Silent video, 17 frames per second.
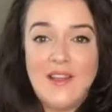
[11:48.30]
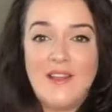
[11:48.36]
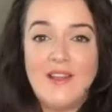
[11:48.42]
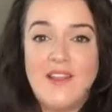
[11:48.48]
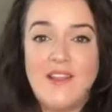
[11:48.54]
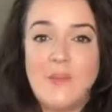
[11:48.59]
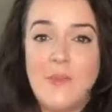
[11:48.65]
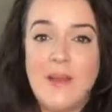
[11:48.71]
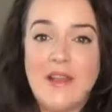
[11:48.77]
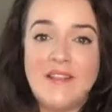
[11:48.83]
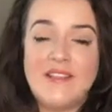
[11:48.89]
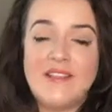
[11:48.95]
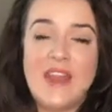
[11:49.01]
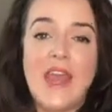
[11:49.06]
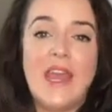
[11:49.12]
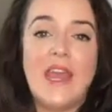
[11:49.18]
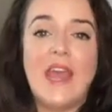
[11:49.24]
Liz
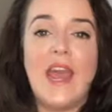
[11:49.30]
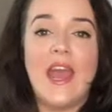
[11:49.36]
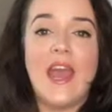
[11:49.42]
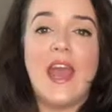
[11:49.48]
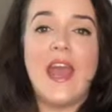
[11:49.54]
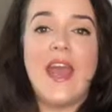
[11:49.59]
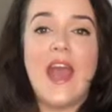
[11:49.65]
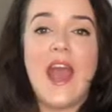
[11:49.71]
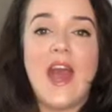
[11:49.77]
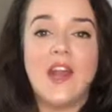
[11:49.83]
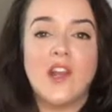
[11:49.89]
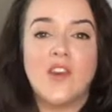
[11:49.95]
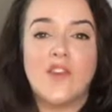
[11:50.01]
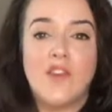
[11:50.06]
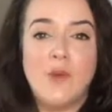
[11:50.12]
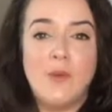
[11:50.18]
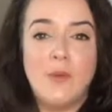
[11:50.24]
Best, aka
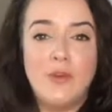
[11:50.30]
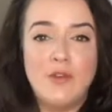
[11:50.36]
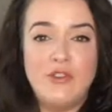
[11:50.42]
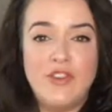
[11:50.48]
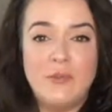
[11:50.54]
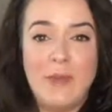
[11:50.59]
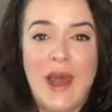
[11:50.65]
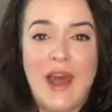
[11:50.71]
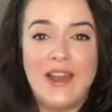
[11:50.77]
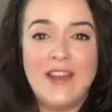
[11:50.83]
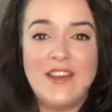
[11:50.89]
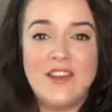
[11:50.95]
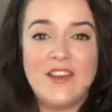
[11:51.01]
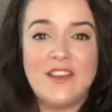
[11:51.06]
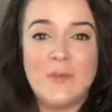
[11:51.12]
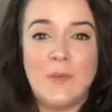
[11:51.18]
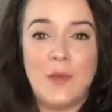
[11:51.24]
@thebeautypalette,
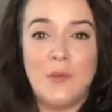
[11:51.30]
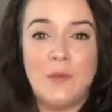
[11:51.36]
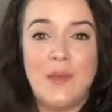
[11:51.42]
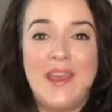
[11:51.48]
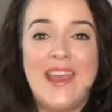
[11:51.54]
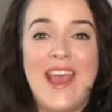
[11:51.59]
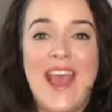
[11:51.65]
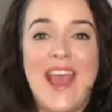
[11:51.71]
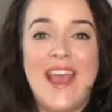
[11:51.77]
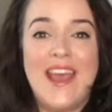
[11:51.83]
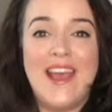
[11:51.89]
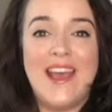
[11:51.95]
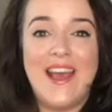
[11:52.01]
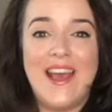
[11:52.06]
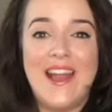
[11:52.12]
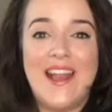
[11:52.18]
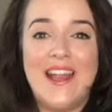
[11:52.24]
spelled
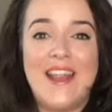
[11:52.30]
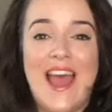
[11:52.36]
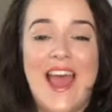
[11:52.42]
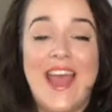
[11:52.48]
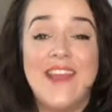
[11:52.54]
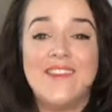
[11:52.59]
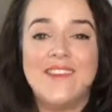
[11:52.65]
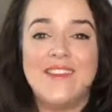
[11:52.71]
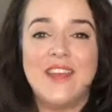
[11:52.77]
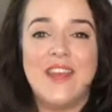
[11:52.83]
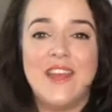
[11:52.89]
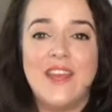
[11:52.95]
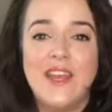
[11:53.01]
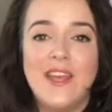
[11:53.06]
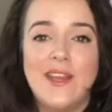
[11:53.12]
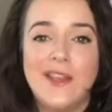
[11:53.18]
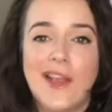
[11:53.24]

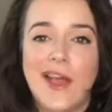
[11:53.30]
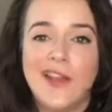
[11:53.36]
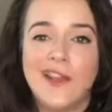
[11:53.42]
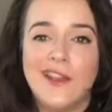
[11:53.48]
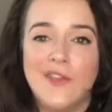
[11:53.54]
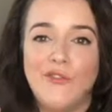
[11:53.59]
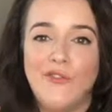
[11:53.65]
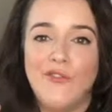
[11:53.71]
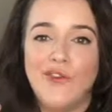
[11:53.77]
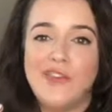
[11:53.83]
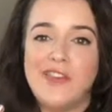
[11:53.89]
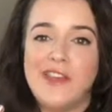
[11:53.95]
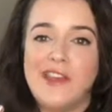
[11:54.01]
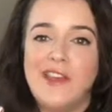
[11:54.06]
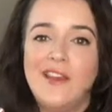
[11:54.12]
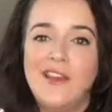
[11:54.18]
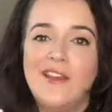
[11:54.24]
P-A-L-A-T-E, like the food you
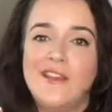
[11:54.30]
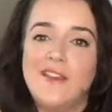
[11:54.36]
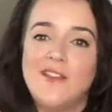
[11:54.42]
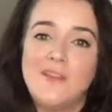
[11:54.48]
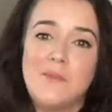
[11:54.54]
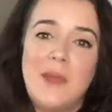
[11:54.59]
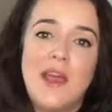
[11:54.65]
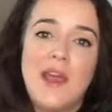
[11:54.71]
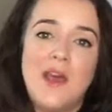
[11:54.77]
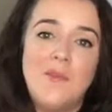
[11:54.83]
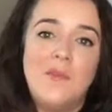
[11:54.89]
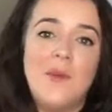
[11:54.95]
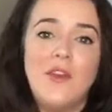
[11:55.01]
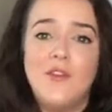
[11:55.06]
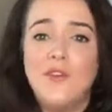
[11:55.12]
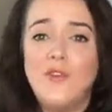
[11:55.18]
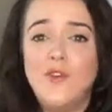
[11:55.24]
eat, because it's makeup
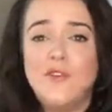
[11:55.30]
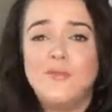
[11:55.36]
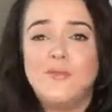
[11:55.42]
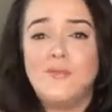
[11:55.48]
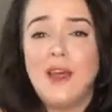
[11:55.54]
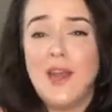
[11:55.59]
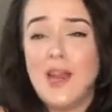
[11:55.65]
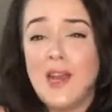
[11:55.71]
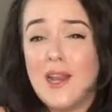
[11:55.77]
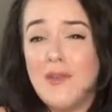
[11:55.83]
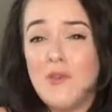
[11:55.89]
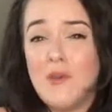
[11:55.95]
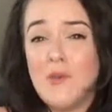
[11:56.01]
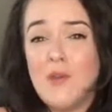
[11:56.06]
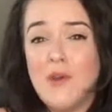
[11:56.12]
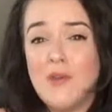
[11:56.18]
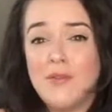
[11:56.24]
and food, and I love
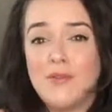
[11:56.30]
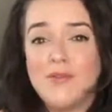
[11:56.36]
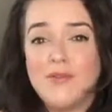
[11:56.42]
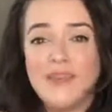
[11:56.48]
them both.